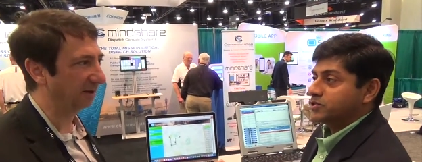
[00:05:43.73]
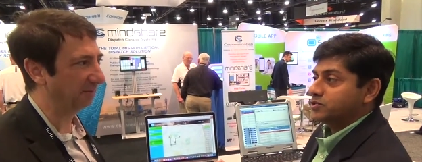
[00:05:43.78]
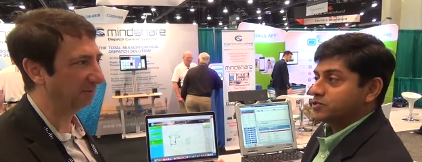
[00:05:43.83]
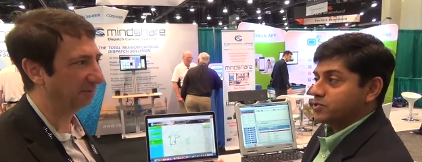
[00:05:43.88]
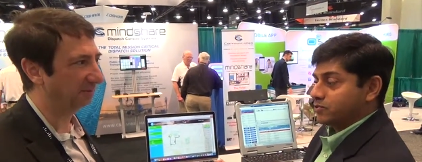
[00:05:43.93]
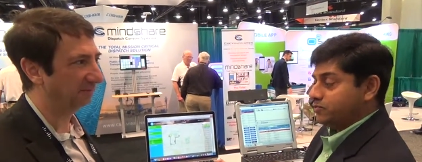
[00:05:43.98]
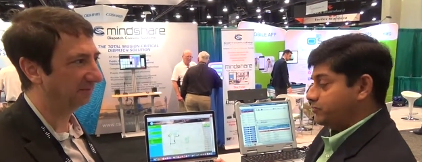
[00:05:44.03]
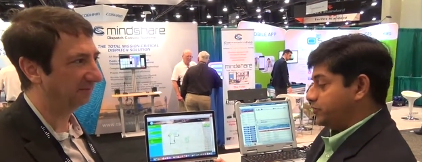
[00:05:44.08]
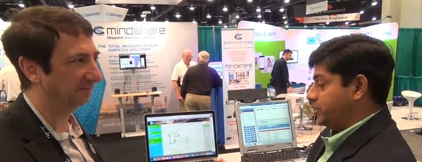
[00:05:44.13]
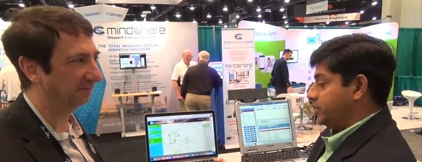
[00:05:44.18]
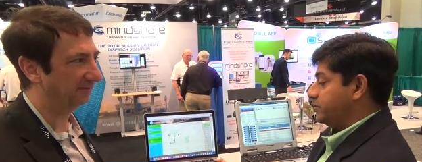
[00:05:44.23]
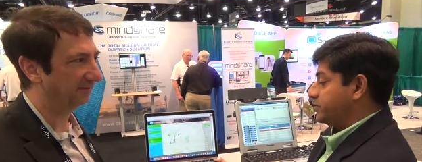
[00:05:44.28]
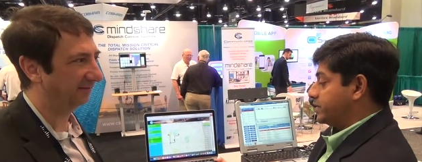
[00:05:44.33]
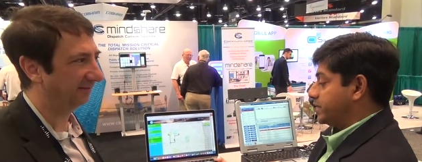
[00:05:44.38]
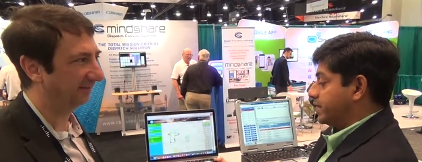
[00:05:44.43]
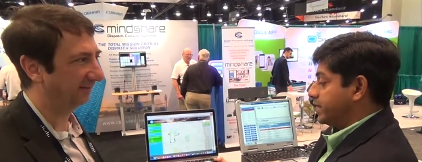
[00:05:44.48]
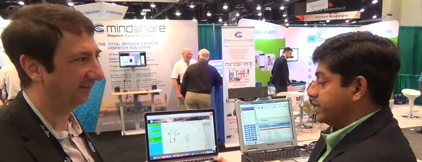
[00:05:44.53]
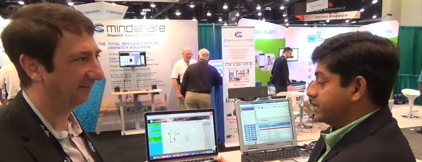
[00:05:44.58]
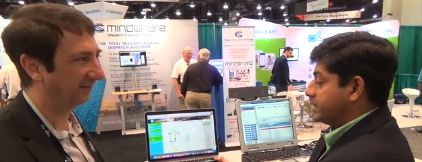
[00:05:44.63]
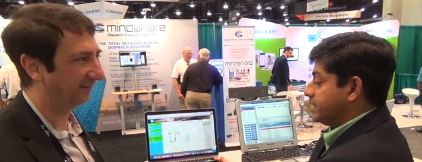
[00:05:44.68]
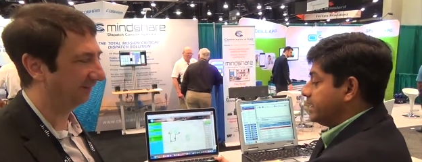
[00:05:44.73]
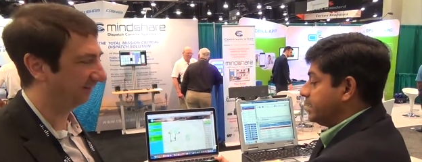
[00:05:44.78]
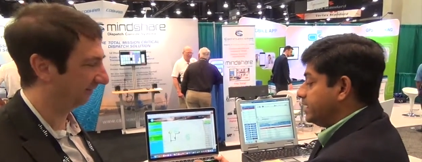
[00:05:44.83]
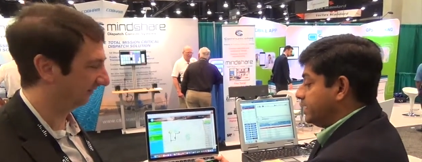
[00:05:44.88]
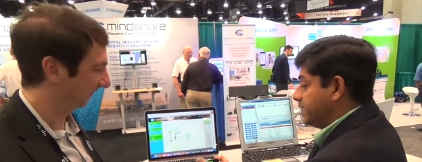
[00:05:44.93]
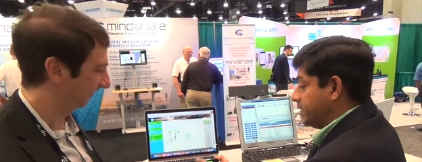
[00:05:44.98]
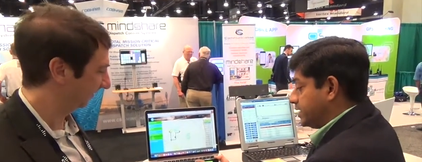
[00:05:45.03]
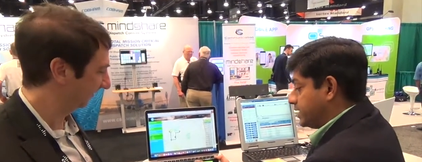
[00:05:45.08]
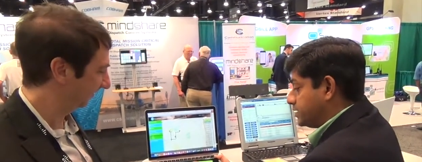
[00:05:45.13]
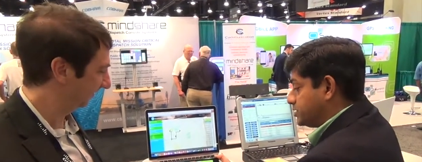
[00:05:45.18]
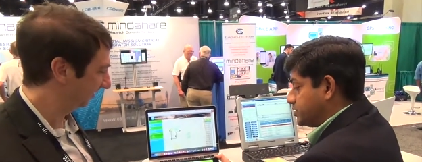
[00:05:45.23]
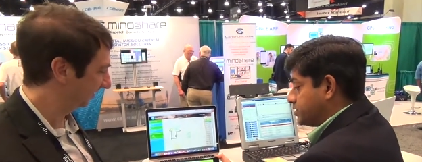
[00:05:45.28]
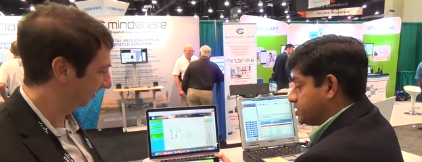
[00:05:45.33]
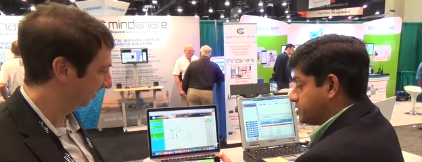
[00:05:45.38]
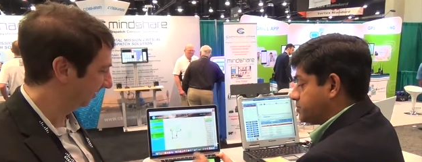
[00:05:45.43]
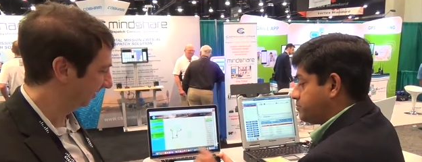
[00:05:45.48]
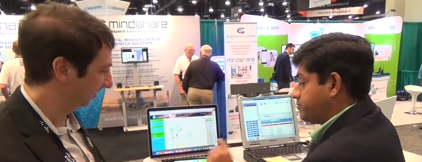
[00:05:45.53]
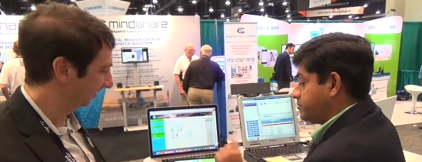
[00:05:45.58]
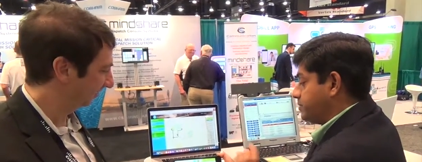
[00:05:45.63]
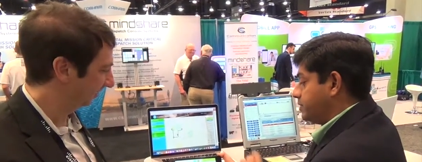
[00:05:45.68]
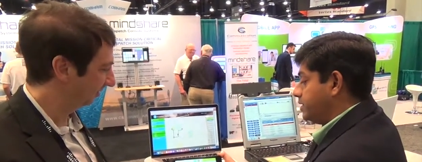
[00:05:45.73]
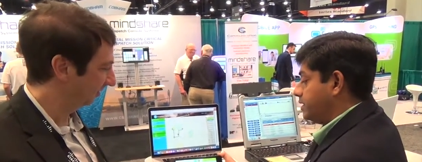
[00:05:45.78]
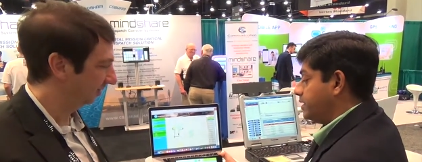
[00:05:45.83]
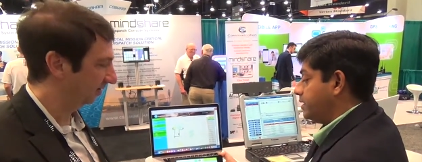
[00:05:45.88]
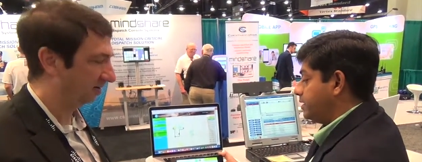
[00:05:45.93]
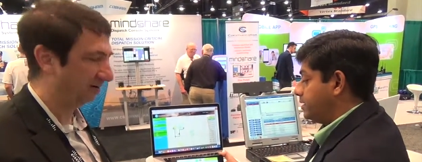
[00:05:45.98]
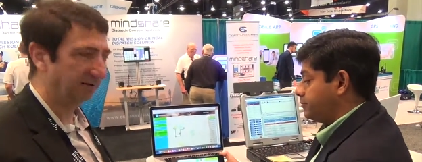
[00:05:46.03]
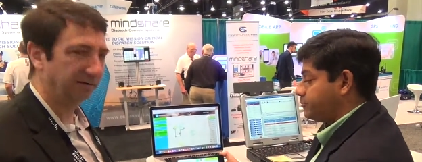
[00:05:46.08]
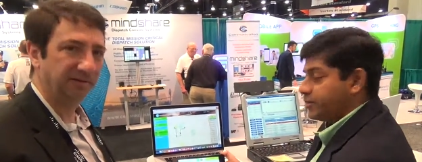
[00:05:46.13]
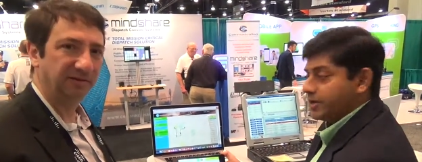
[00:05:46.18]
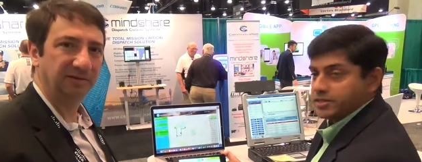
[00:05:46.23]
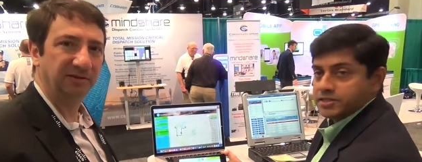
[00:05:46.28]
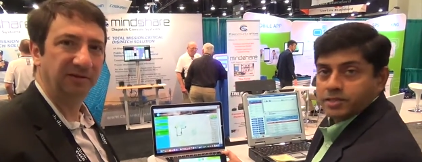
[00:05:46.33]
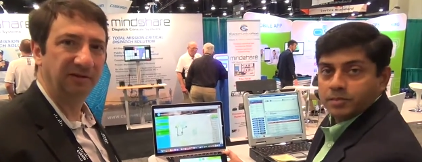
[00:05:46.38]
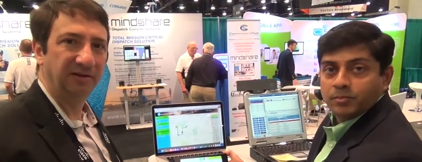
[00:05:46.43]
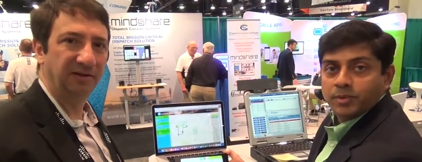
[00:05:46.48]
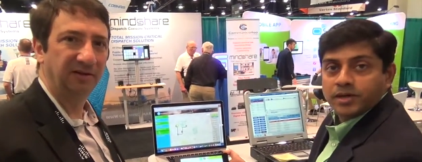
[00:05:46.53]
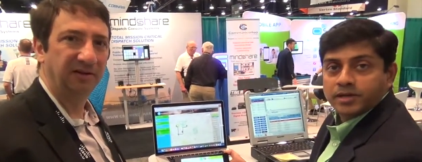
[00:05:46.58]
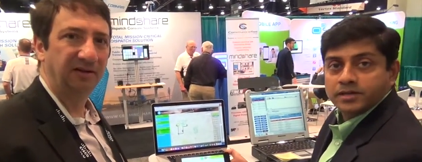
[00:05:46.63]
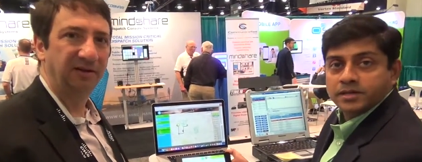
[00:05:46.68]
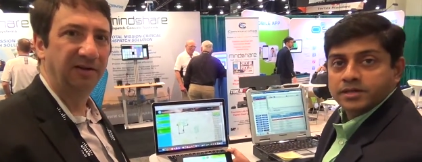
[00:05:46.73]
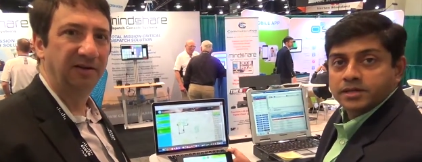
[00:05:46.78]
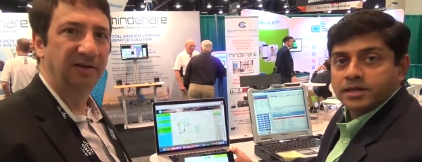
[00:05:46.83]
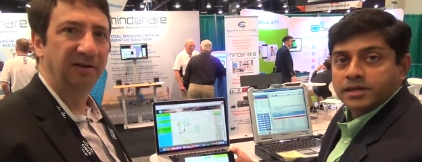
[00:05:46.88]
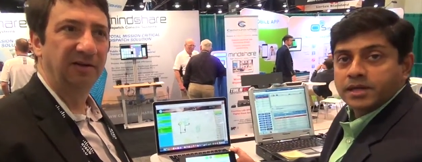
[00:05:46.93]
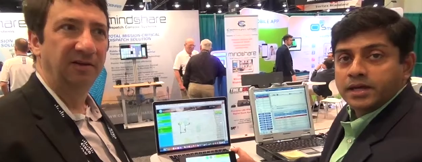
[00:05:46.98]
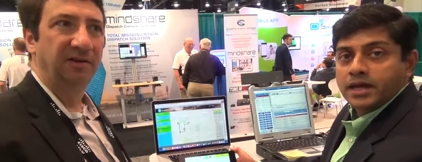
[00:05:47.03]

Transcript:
Speaker 1: So through Video Connect, he can just uh, press a button